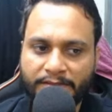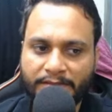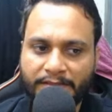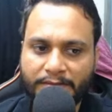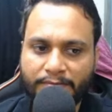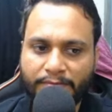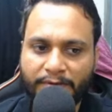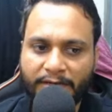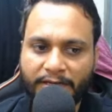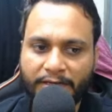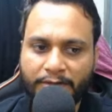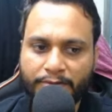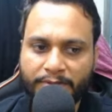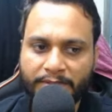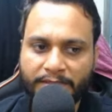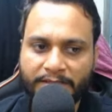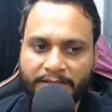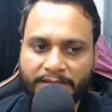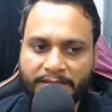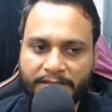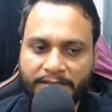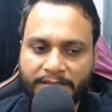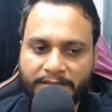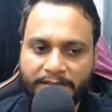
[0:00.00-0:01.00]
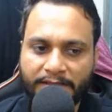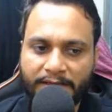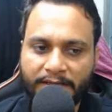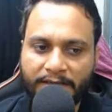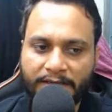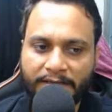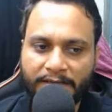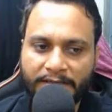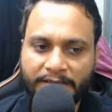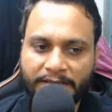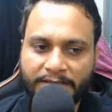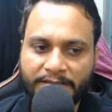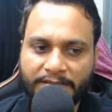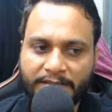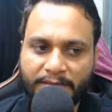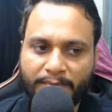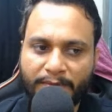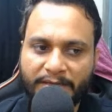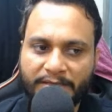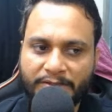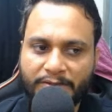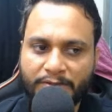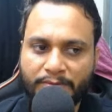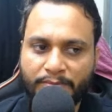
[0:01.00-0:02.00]
This value 6 says that it is the
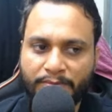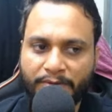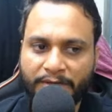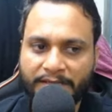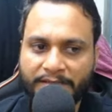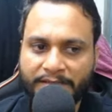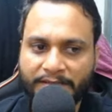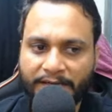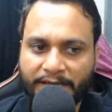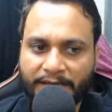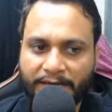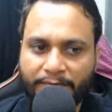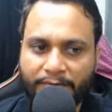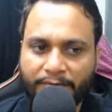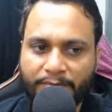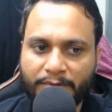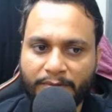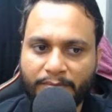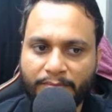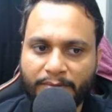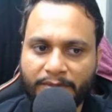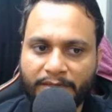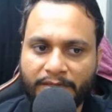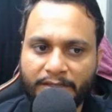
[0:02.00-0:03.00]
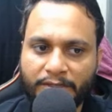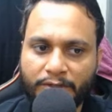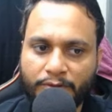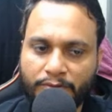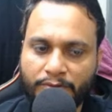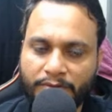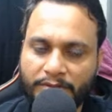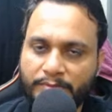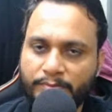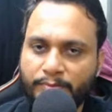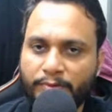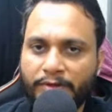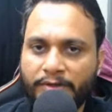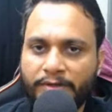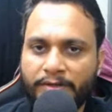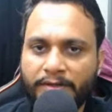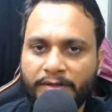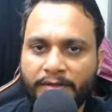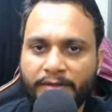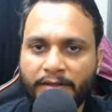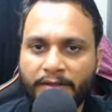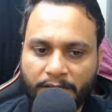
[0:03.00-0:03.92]
maximum price right from the beginning to this point.